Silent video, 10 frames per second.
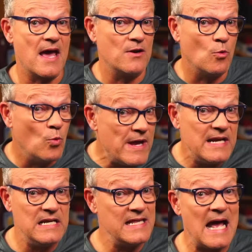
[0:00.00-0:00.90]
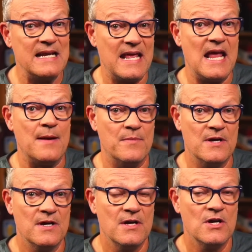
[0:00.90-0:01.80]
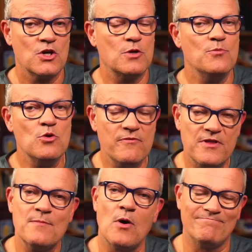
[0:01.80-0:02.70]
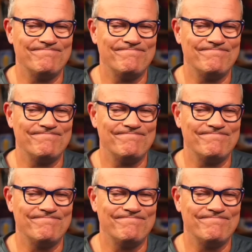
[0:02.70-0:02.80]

and a win in that game could move them